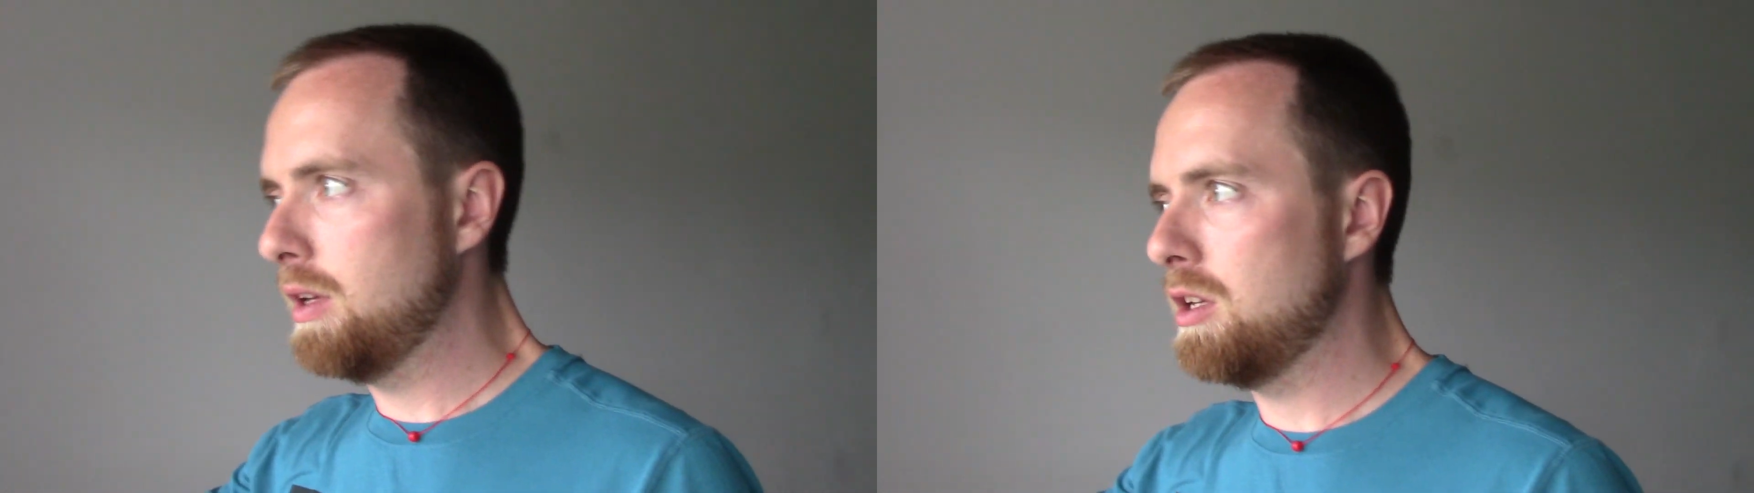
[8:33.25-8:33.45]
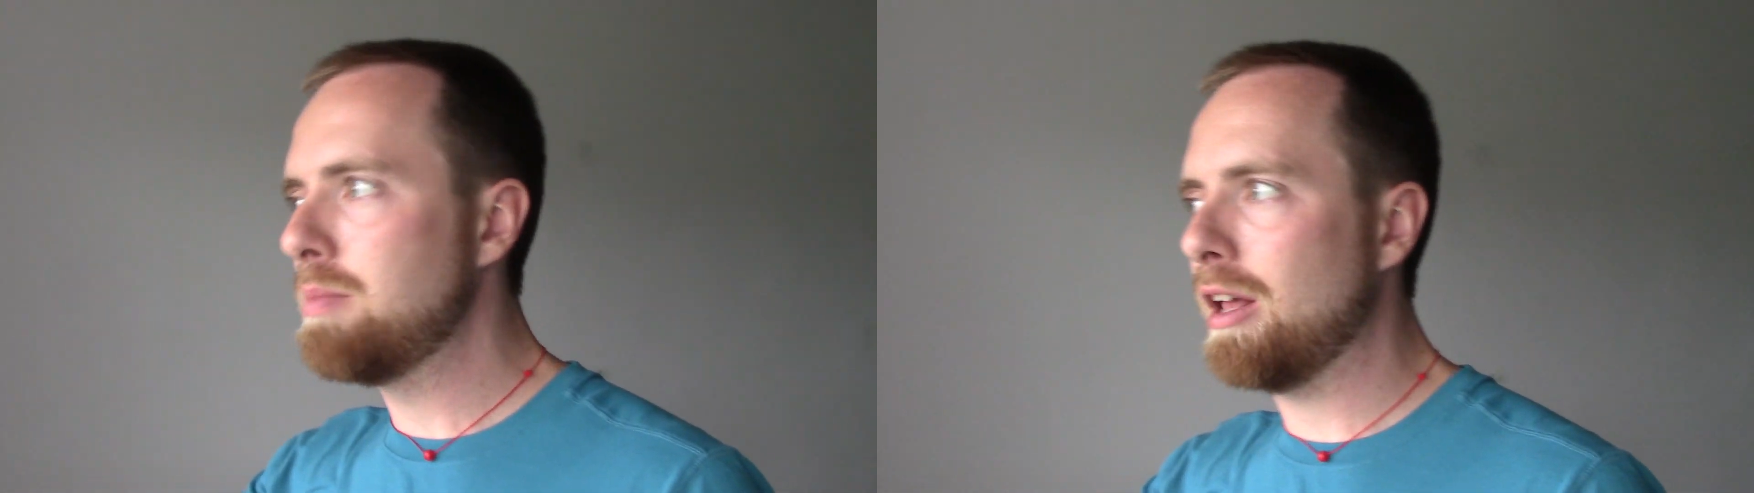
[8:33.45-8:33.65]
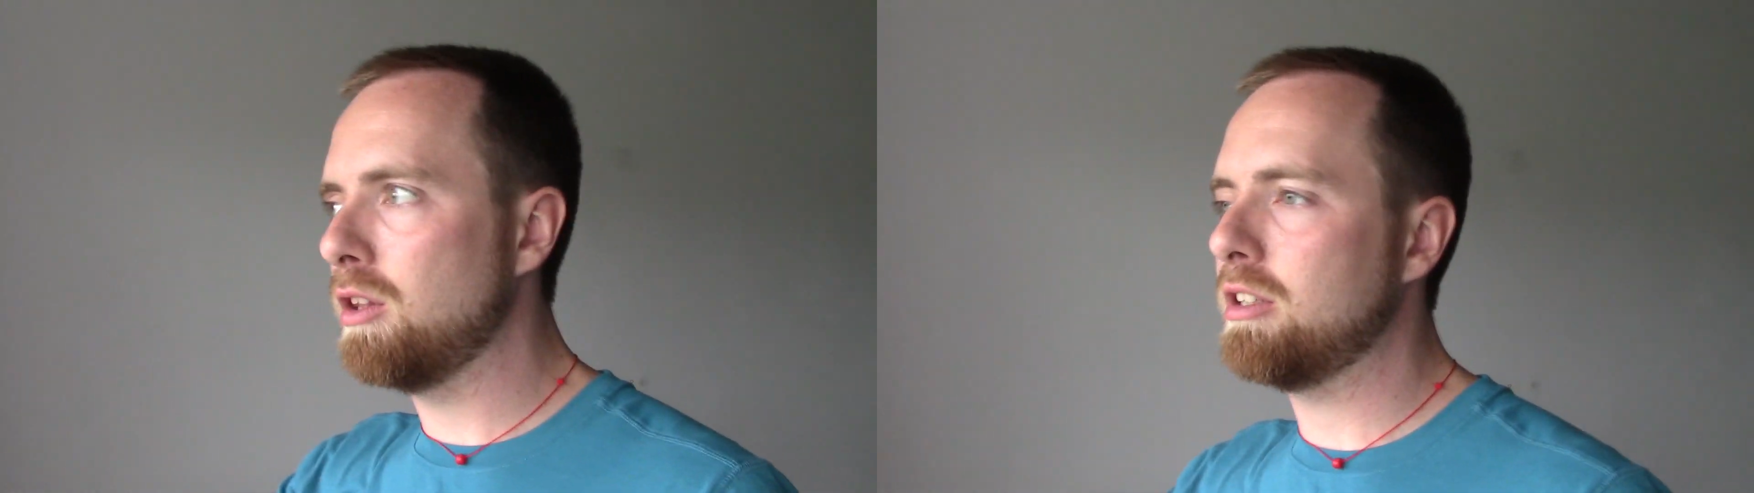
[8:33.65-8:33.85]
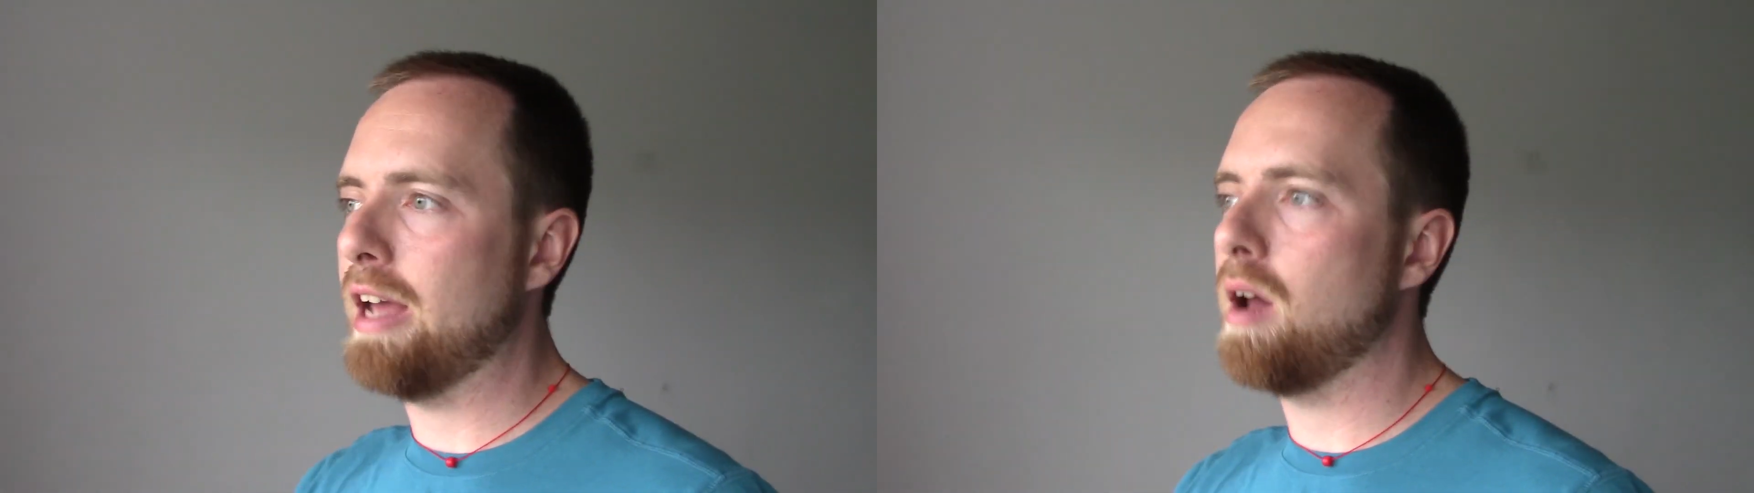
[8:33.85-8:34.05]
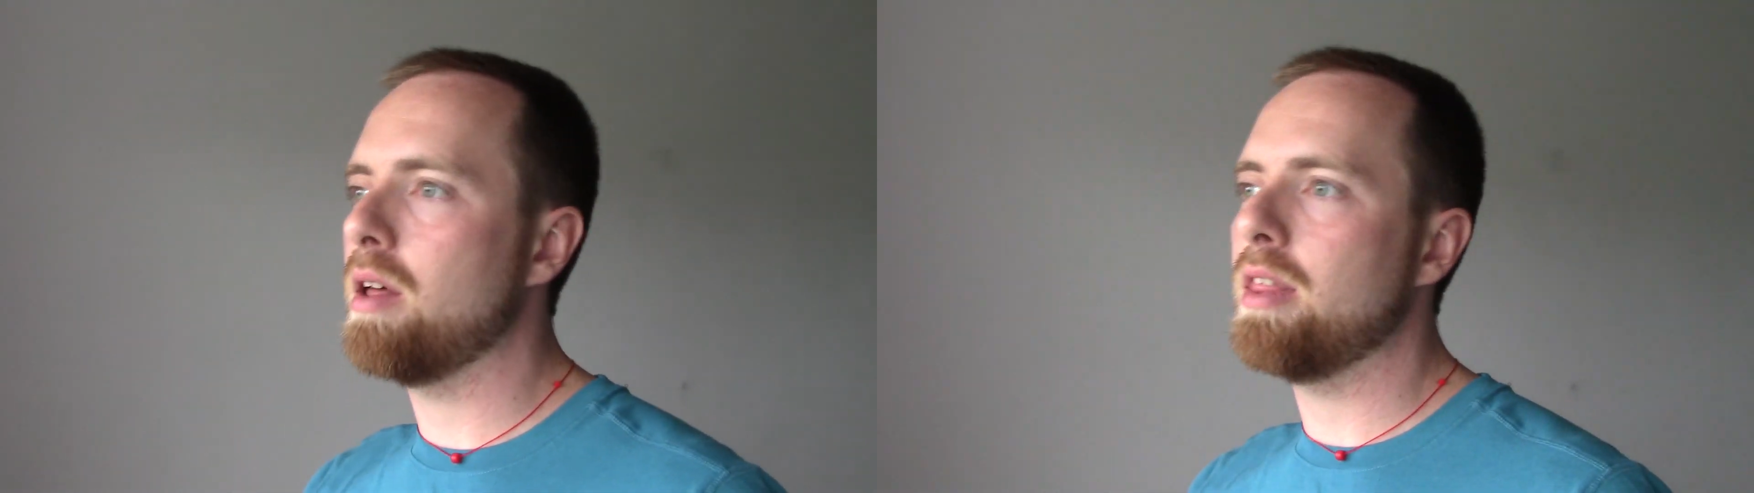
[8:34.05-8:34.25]
You might look
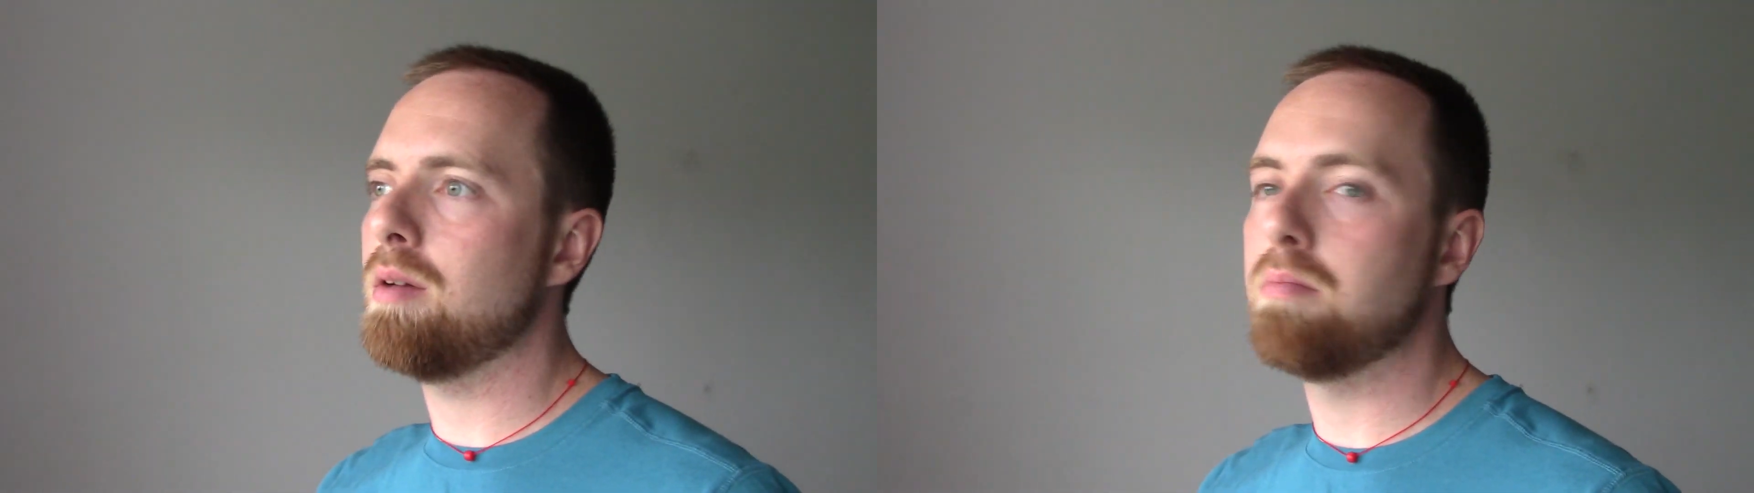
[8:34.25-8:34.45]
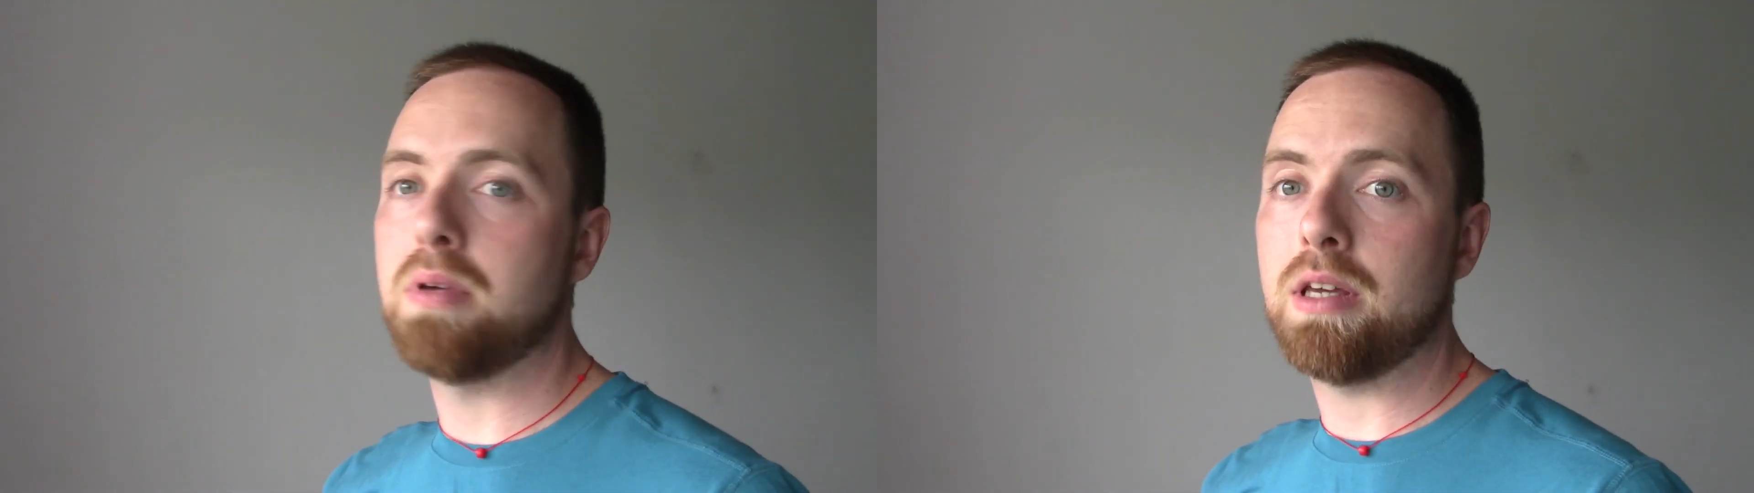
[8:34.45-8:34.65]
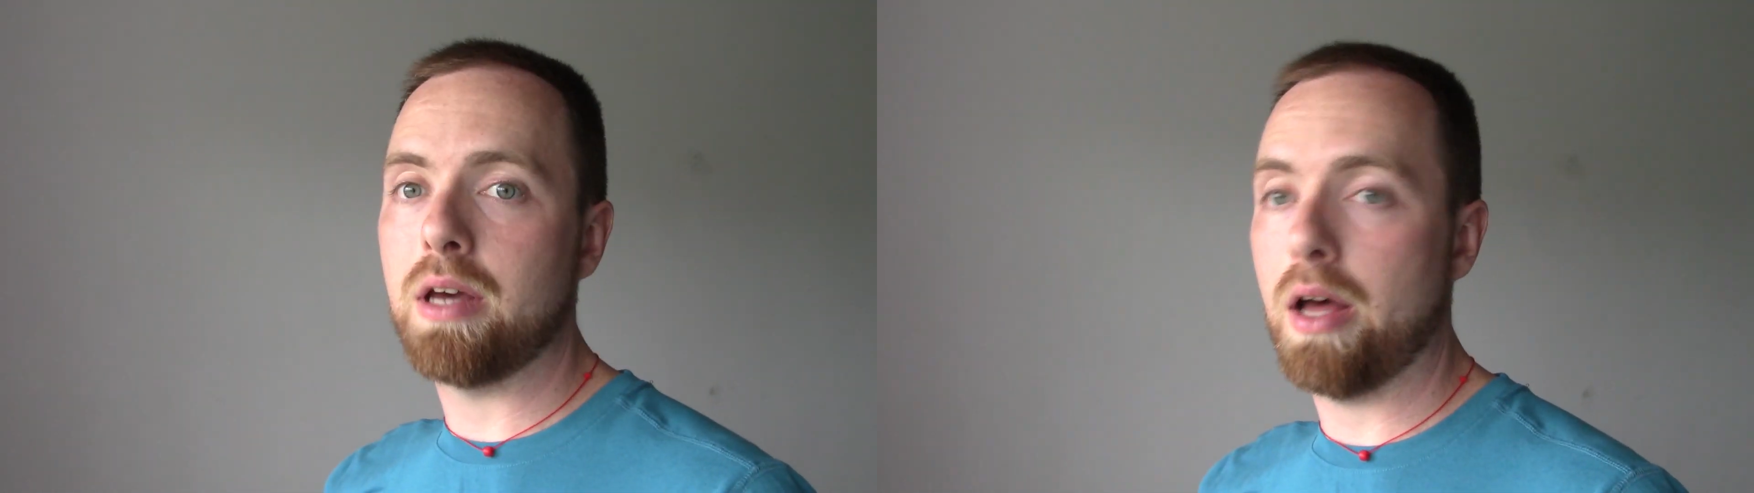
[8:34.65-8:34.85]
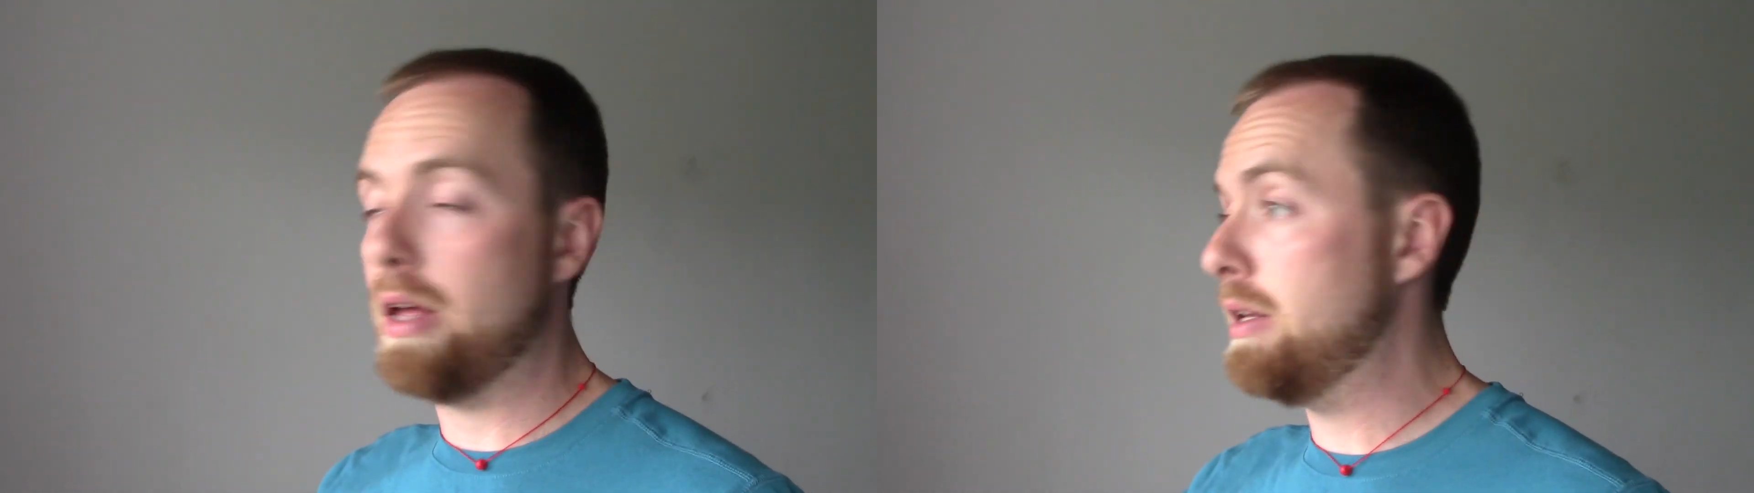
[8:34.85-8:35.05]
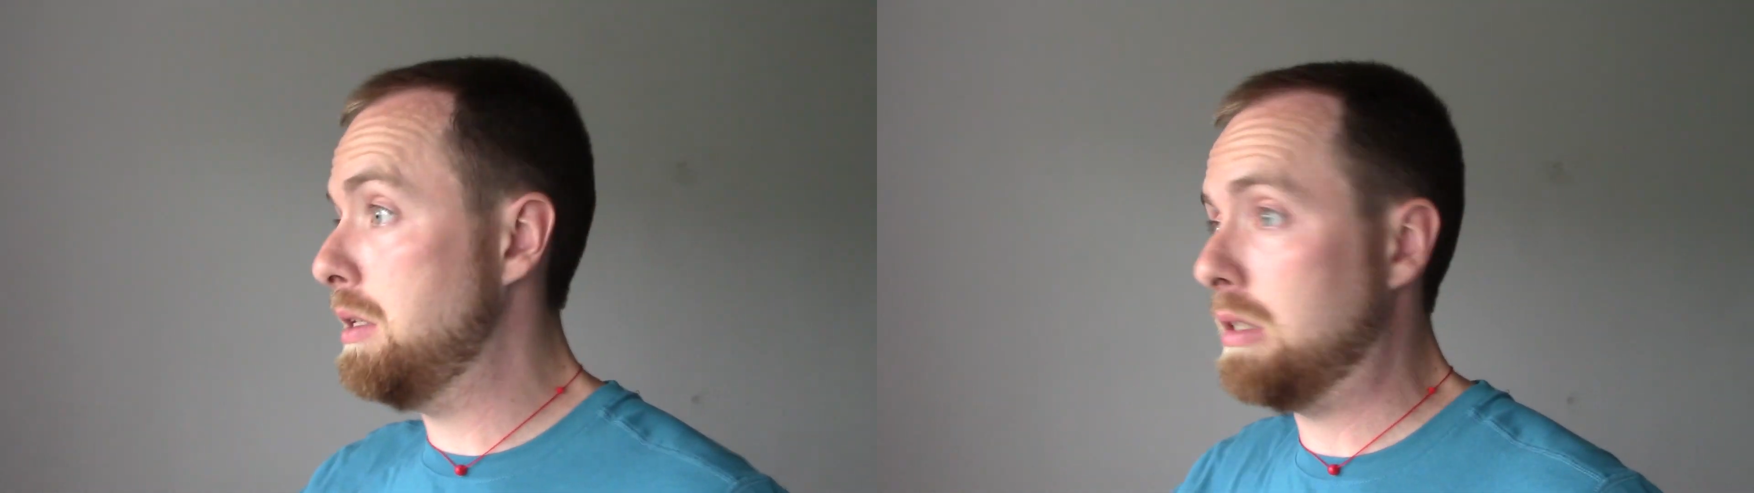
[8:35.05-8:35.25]
down on them
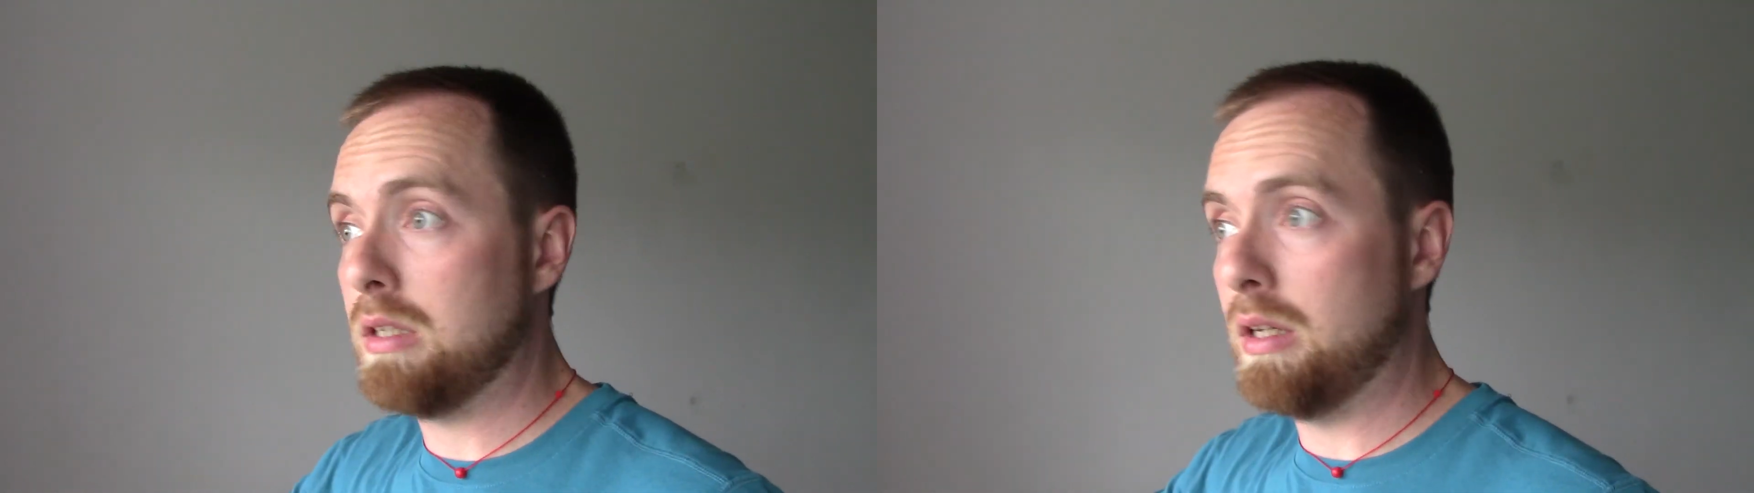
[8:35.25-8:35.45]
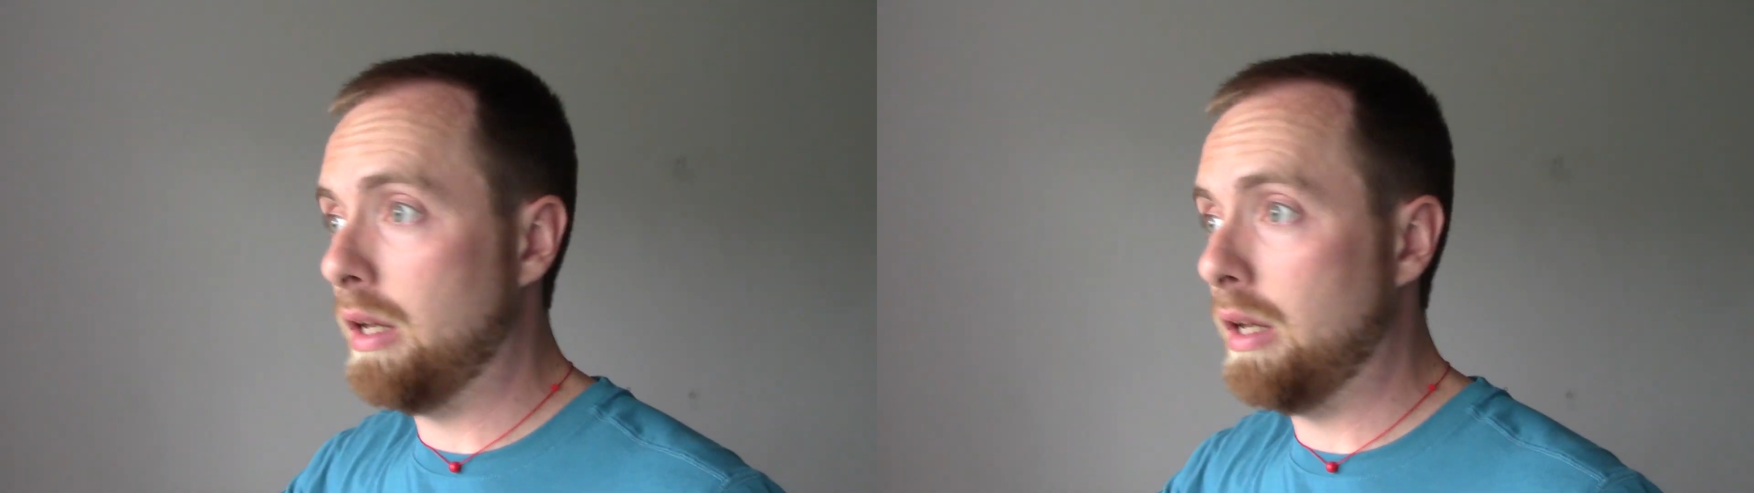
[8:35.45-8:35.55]
because